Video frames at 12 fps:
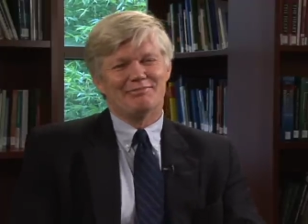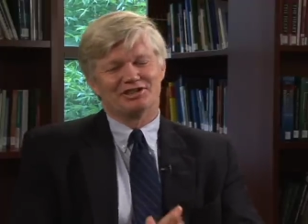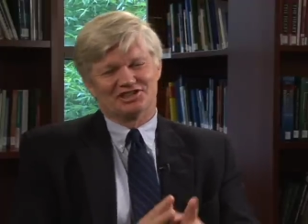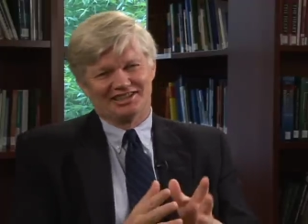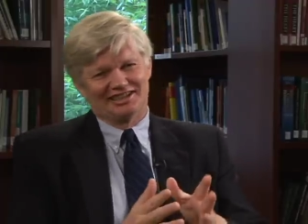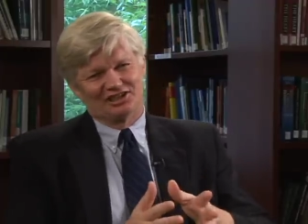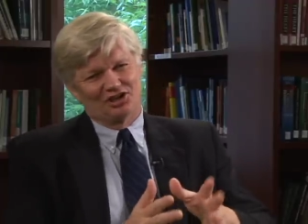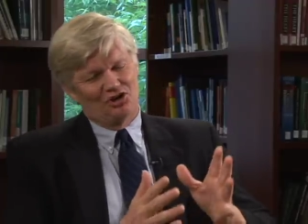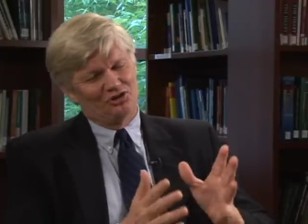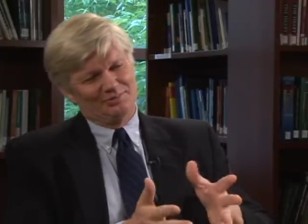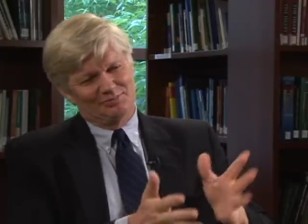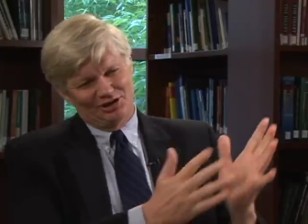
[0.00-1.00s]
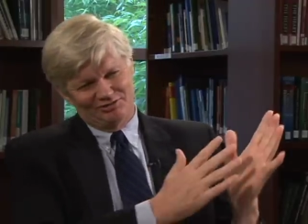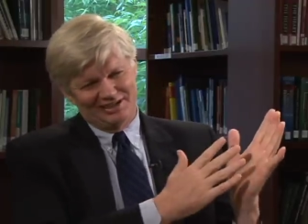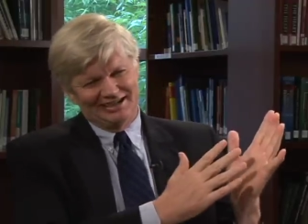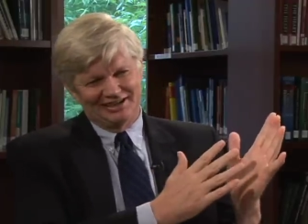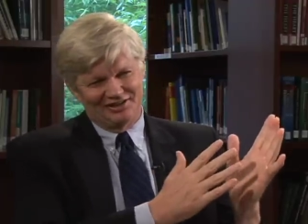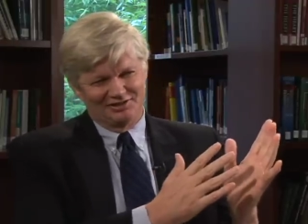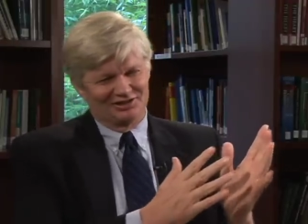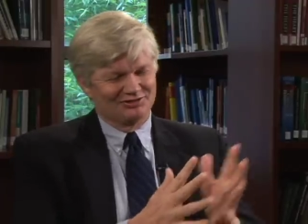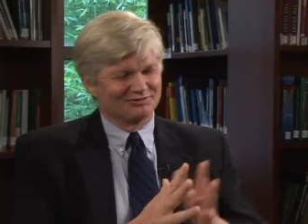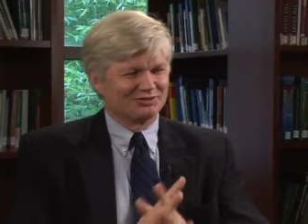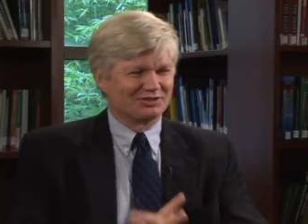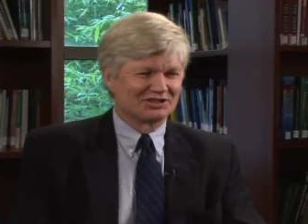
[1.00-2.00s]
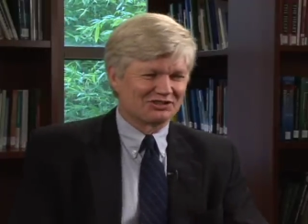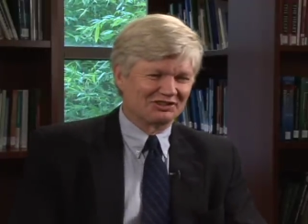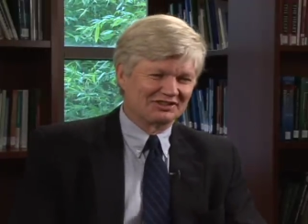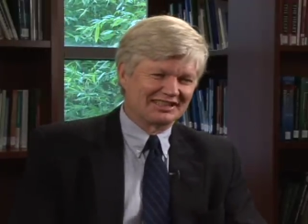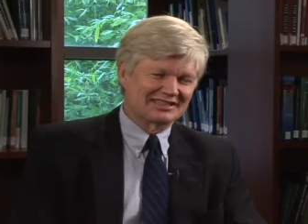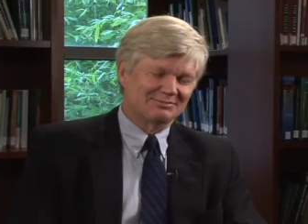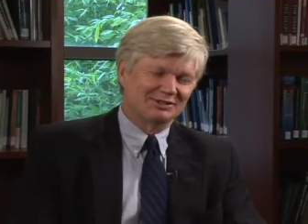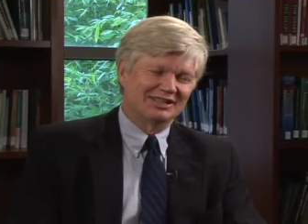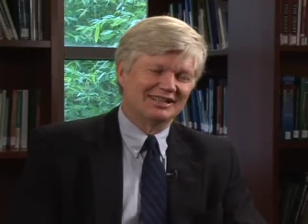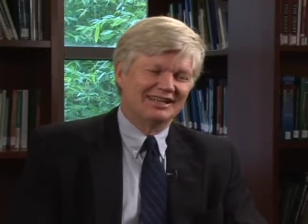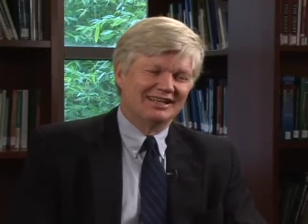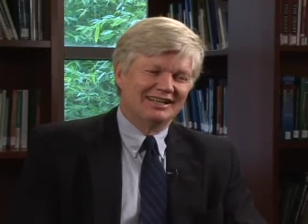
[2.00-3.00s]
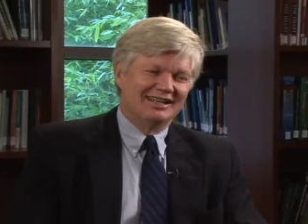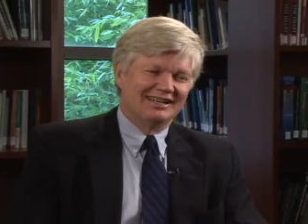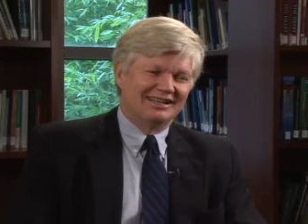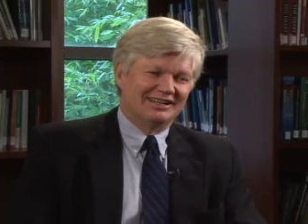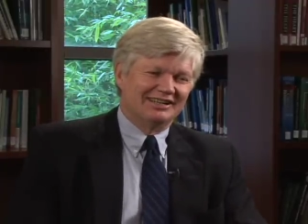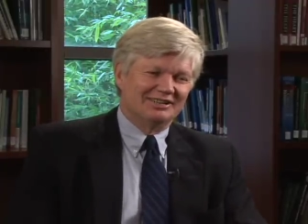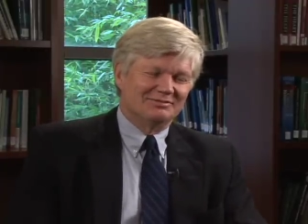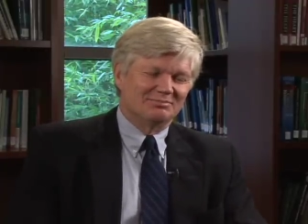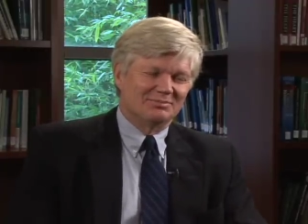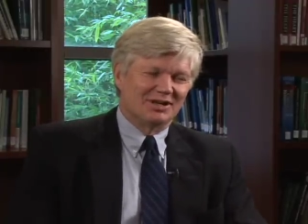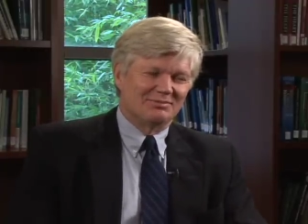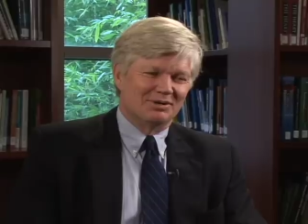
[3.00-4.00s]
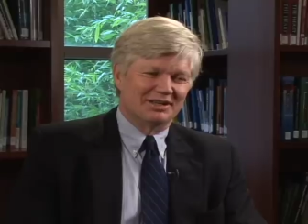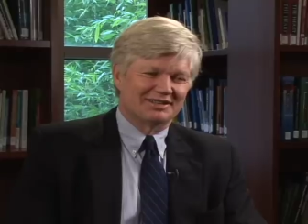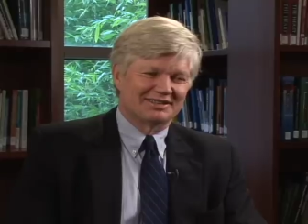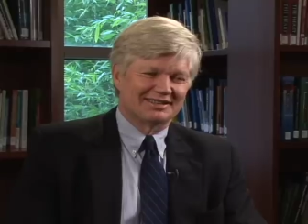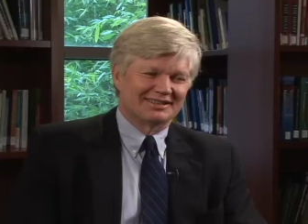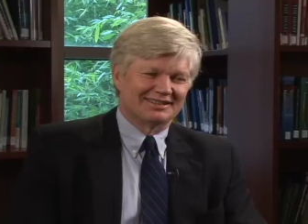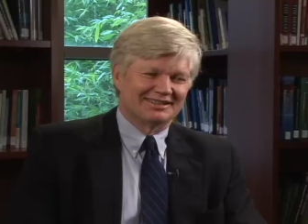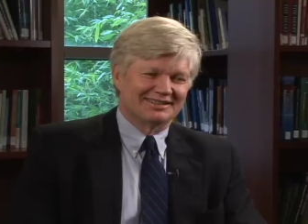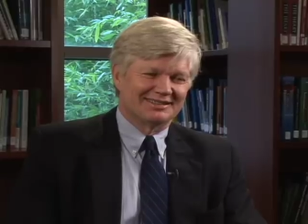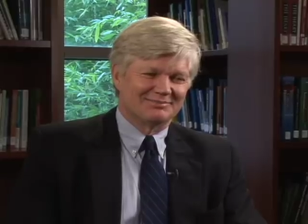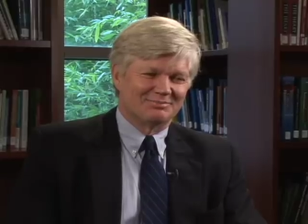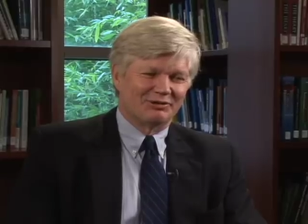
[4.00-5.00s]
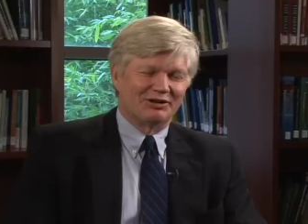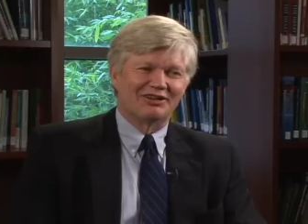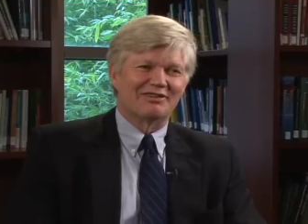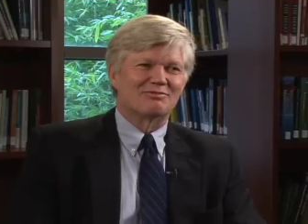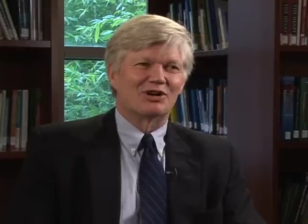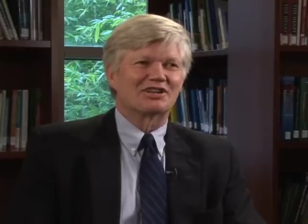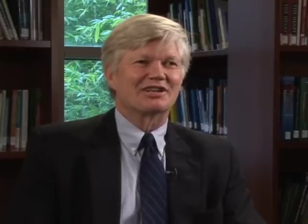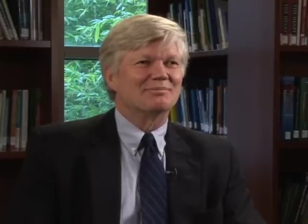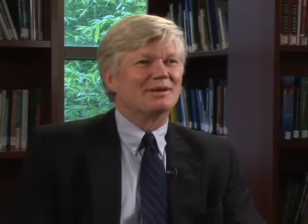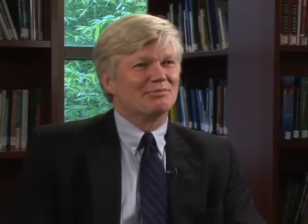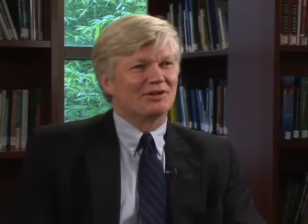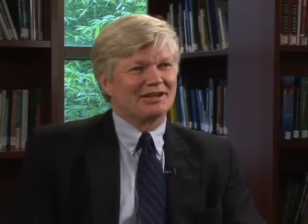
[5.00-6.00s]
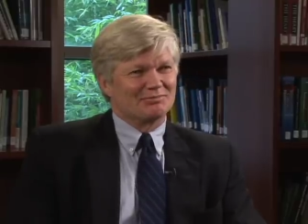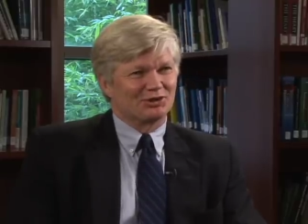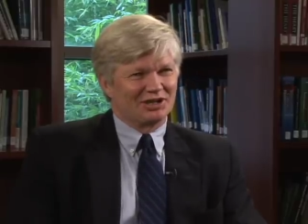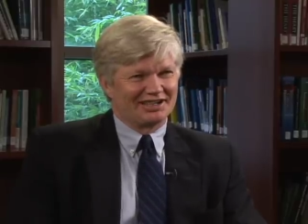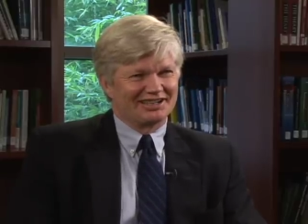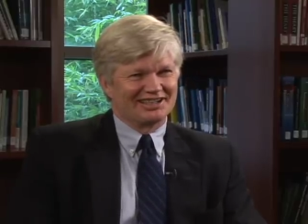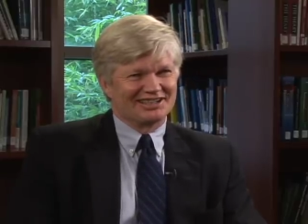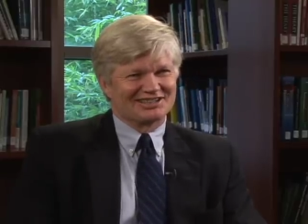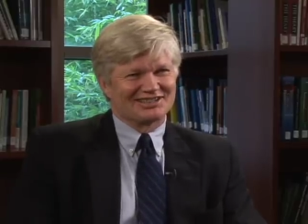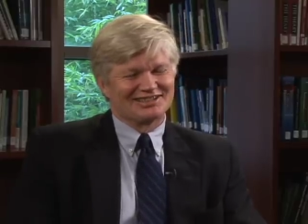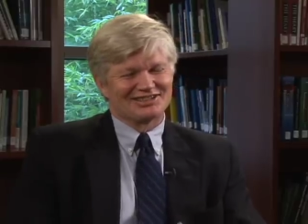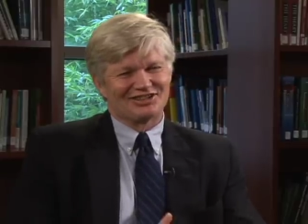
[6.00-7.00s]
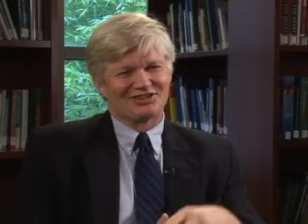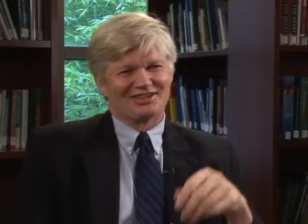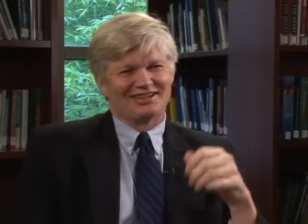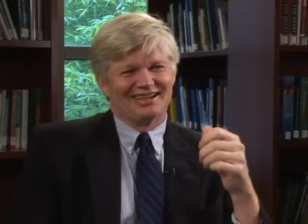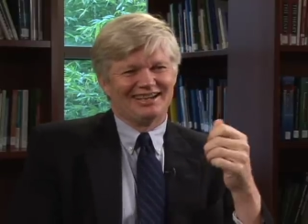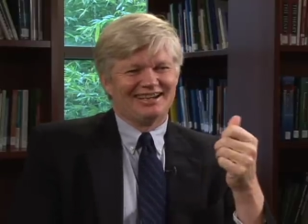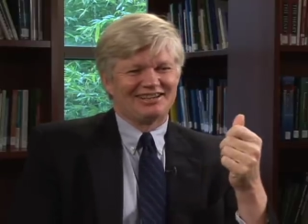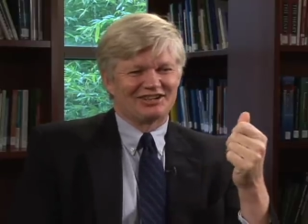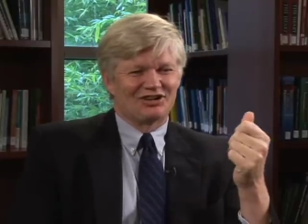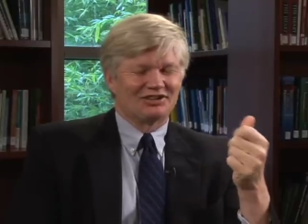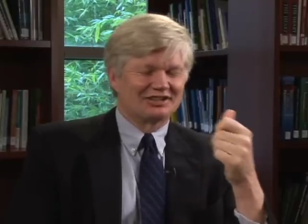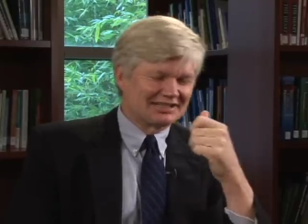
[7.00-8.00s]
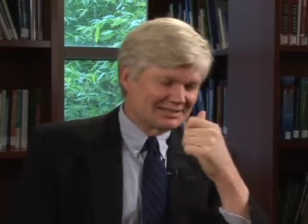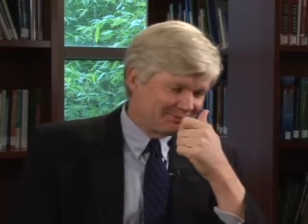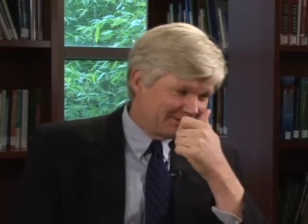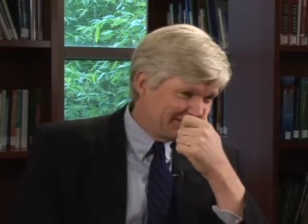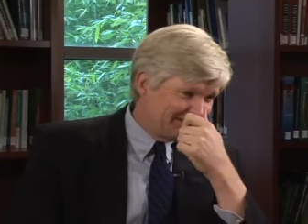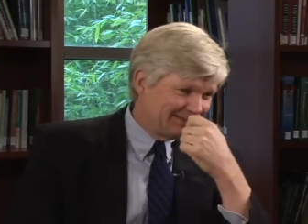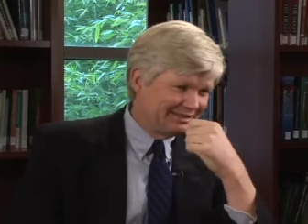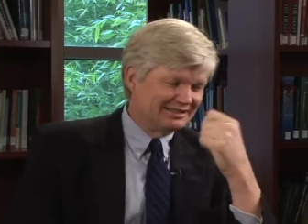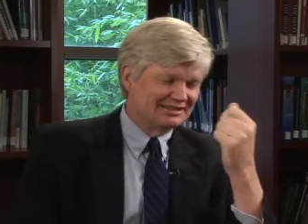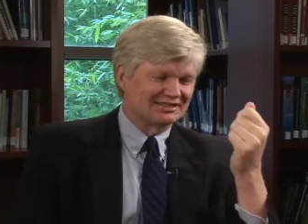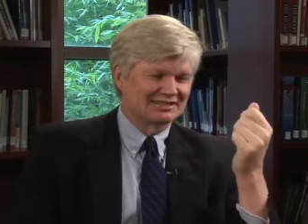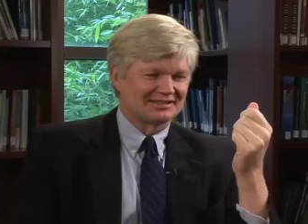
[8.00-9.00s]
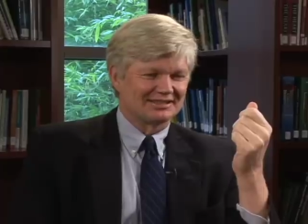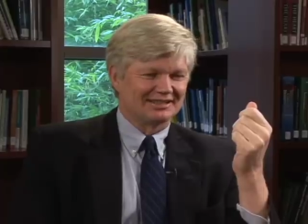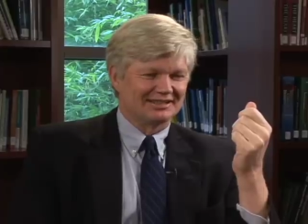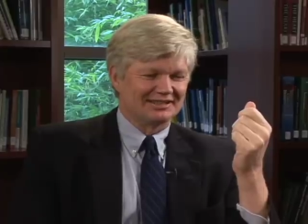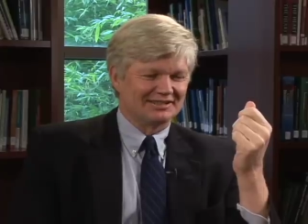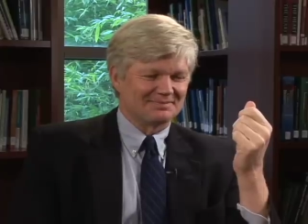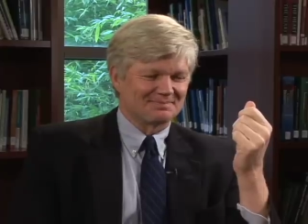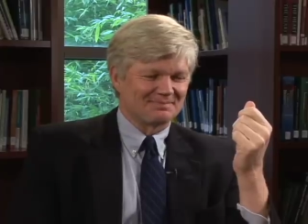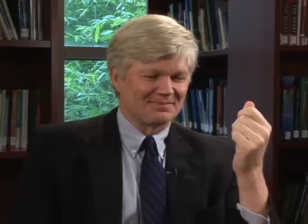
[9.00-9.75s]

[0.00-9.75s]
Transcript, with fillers: maybe you should take the colon part right out of the word colonoscopy. Uh, but, uh, but we don't have marketing people that bright, I guess. So the, the colonoscopy is uh,